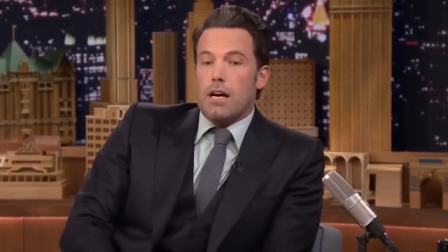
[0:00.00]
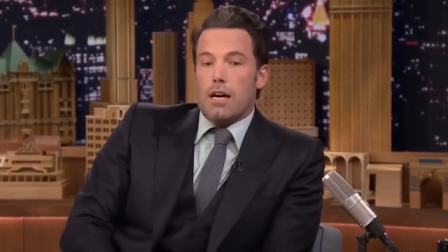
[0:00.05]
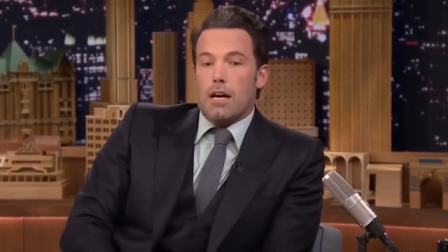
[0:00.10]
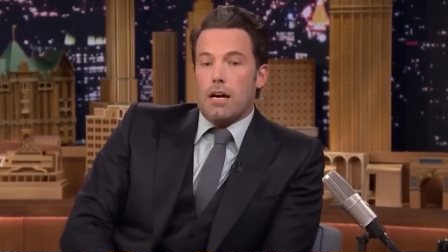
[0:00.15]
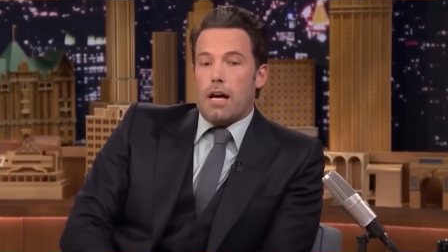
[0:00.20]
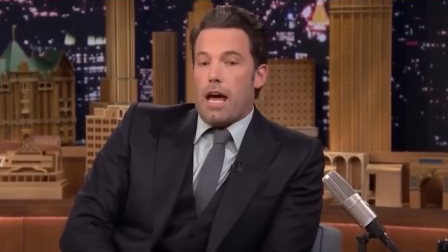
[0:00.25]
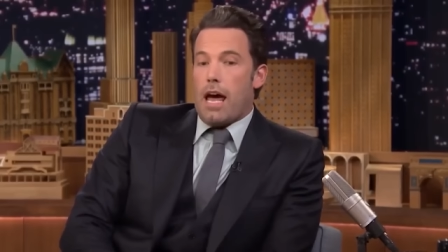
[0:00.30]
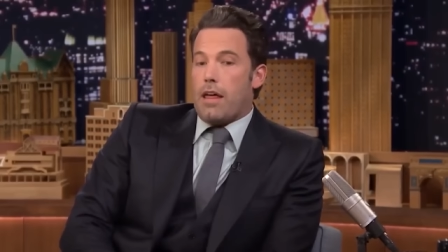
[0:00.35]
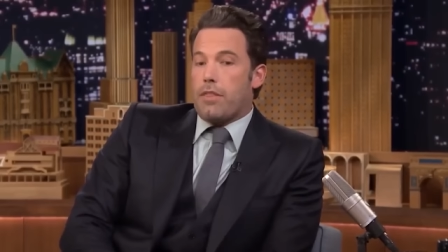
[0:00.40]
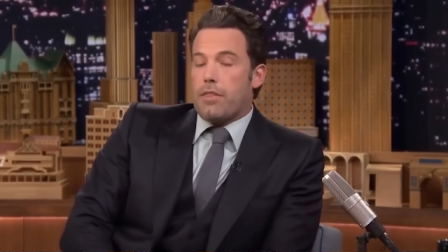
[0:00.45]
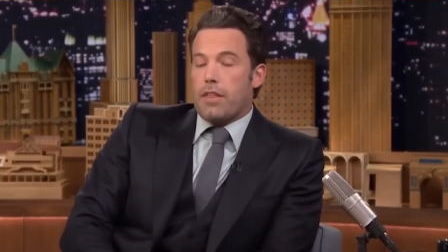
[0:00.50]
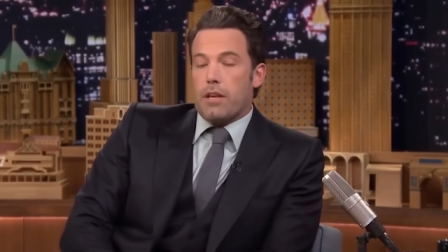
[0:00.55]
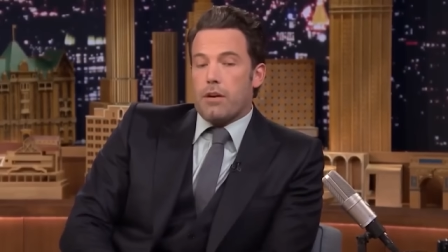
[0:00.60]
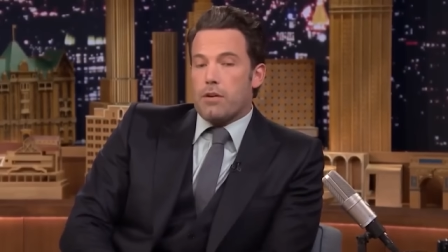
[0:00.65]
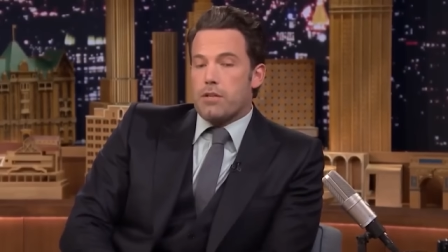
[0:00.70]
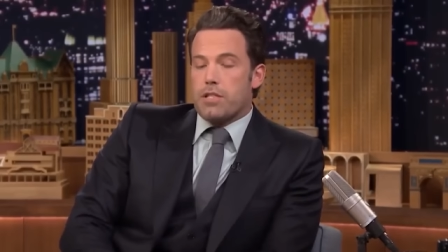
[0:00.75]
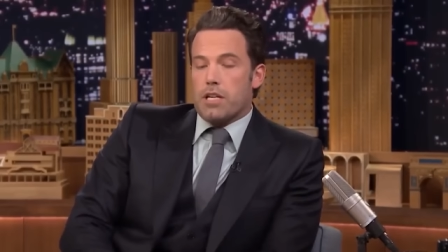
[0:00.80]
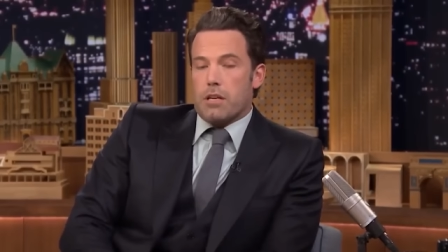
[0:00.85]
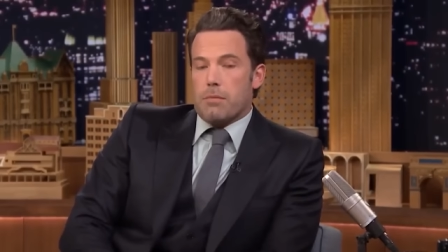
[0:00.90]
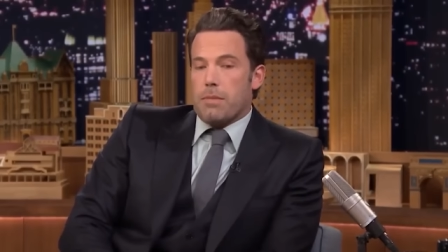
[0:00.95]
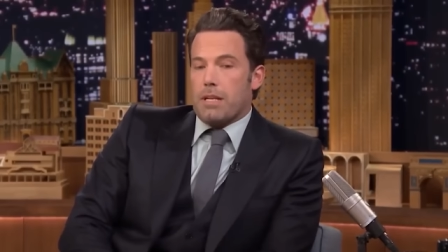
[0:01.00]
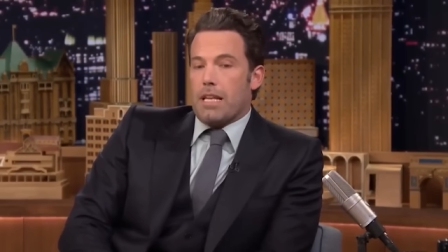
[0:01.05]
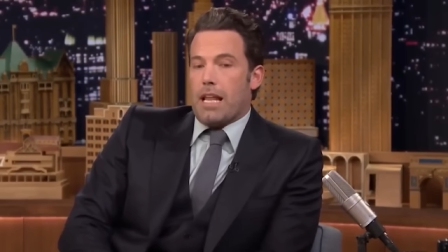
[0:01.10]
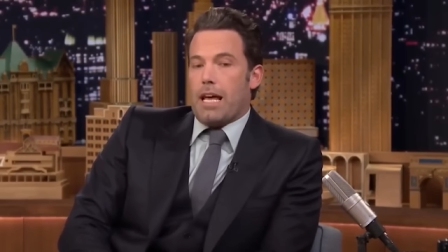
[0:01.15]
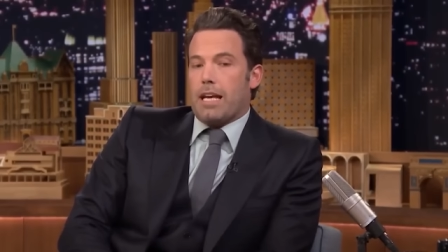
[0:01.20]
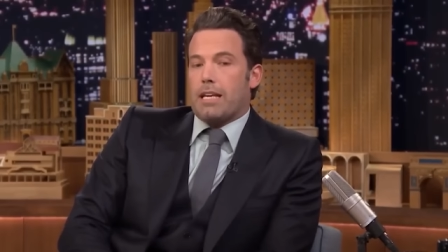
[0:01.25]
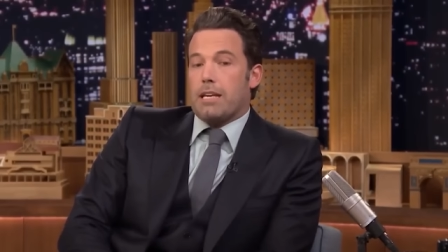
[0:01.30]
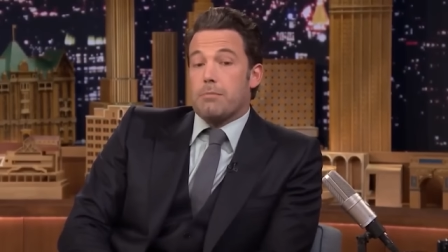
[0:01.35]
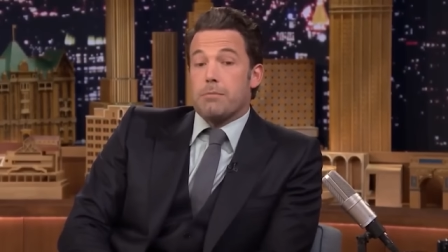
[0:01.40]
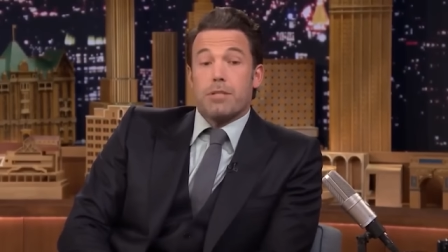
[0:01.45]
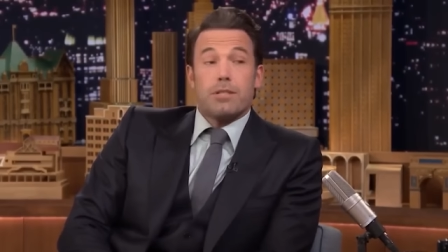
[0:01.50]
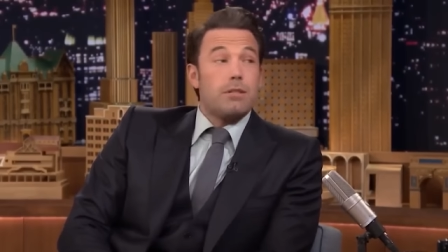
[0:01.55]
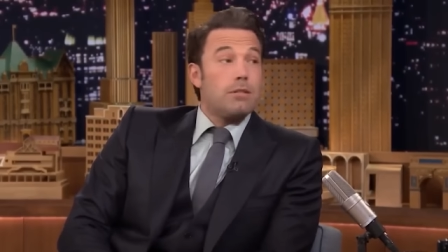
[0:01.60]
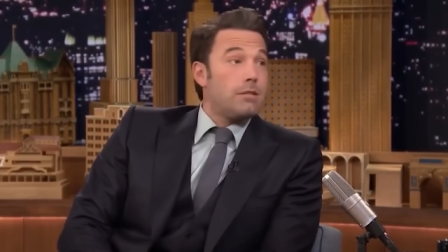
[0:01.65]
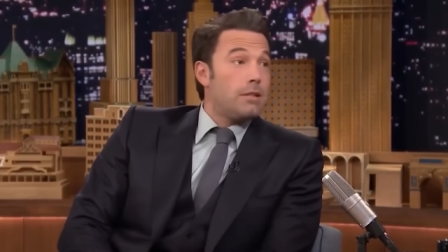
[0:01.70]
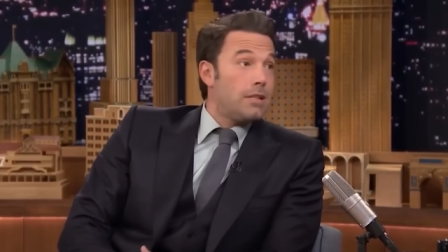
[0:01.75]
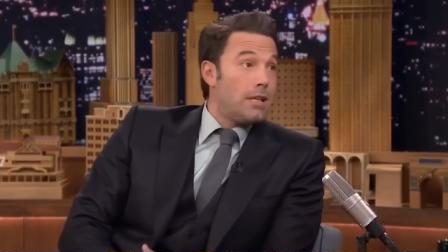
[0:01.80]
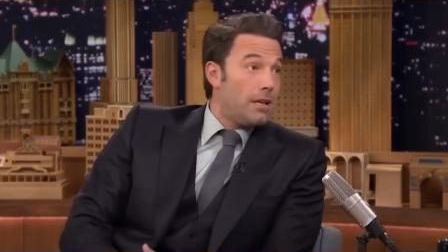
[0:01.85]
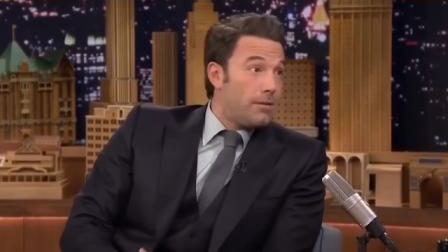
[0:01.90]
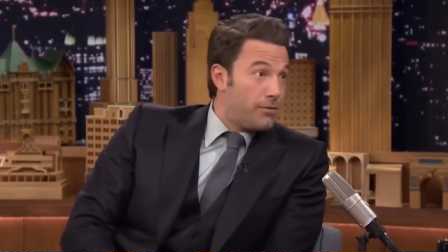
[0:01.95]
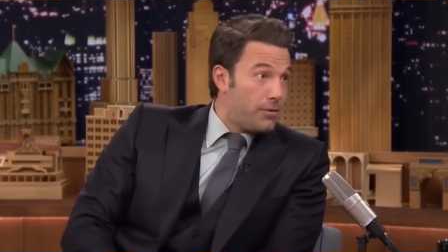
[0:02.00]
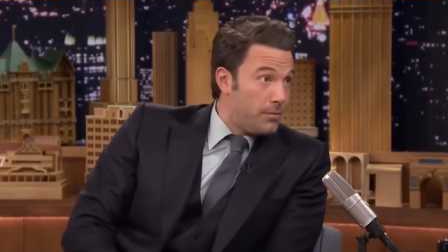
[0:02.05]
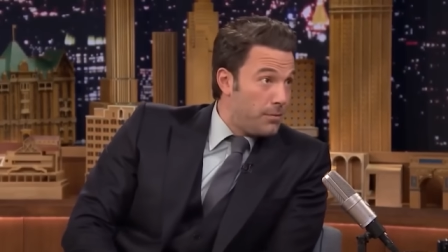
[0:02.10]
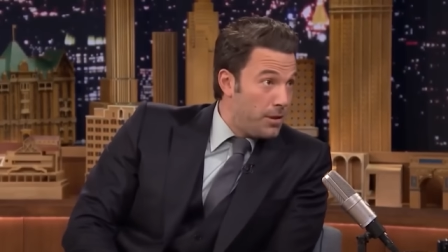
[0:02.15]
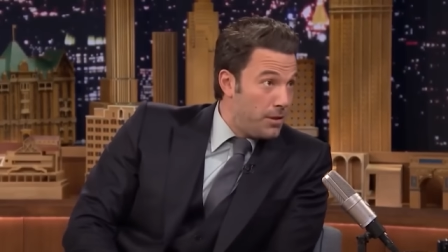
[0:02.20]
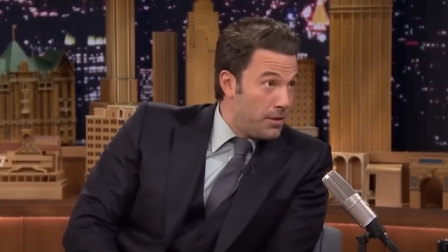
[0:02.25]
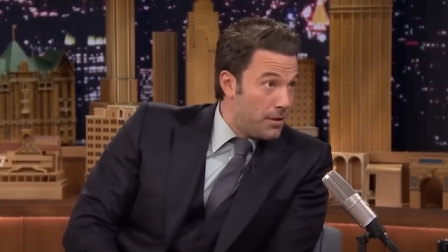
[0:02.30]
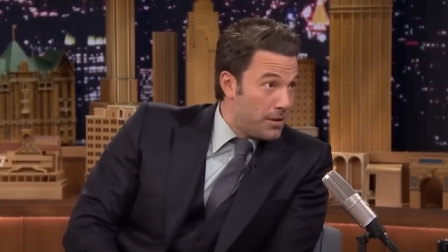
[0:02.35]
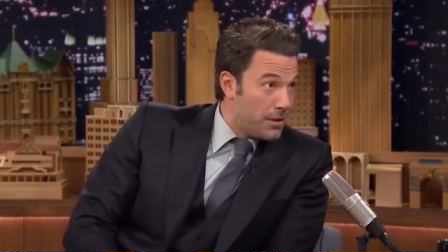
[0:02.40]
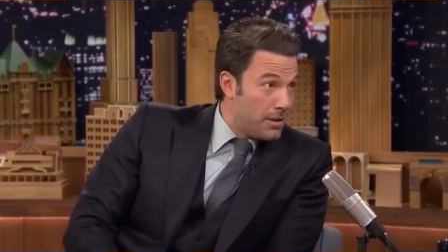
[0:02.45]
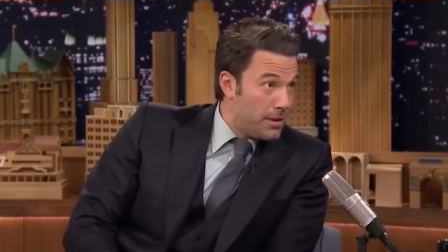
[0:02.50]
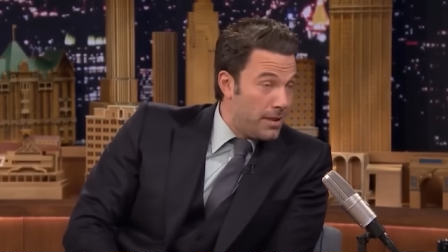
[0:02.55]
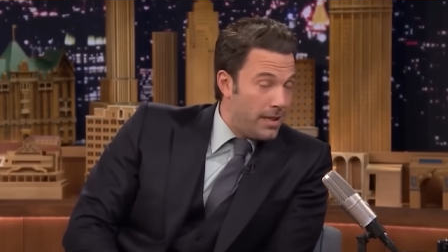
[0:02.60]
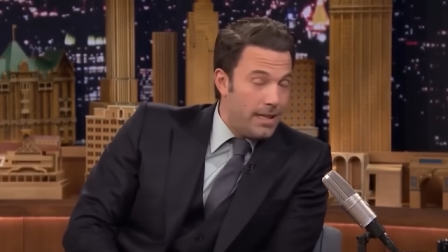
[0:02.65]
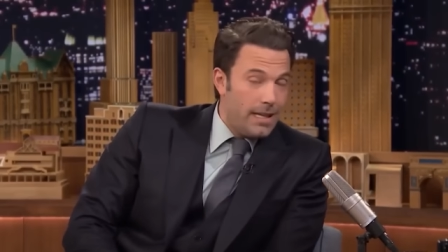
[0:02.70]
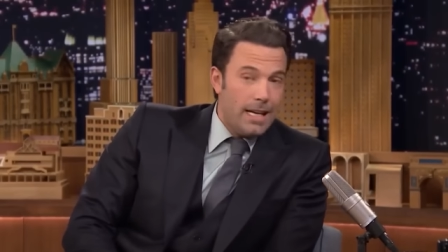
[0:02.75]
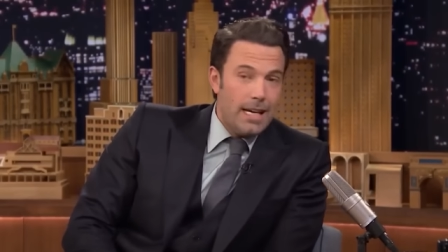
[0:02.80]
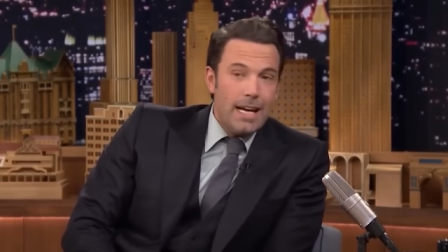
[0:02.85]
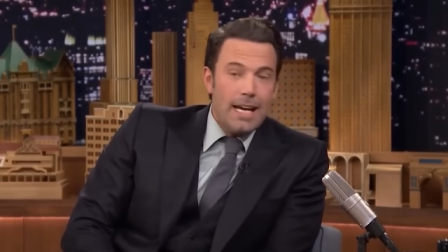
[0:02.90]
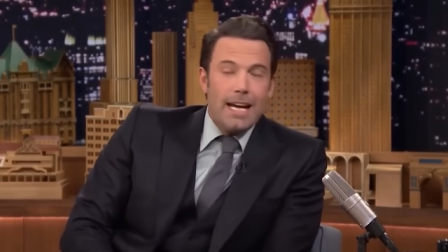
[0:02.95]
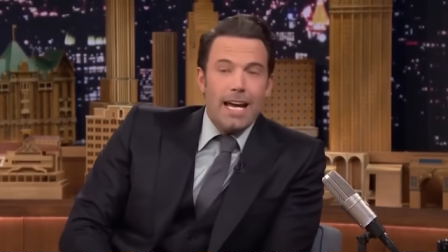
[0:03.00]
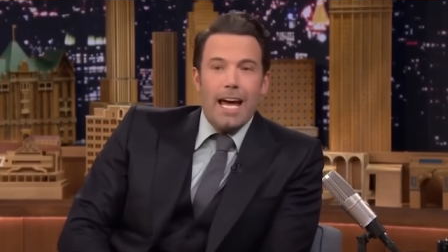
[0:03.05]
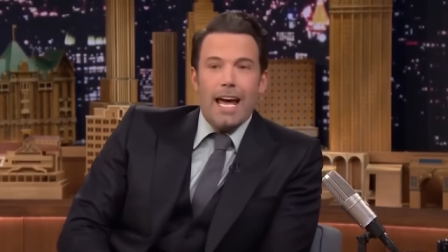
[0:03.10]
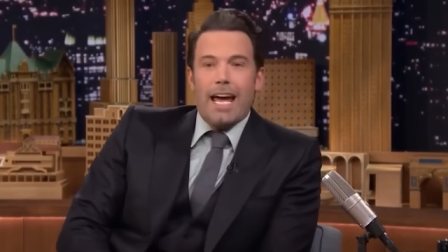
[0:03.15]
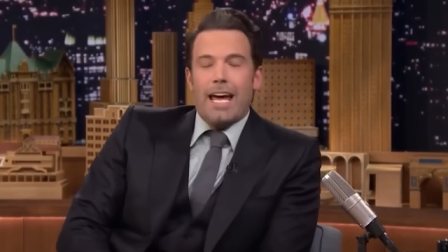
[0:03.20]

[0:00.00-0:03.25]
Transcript: when Ben felt frustrated and irritated publicly was on the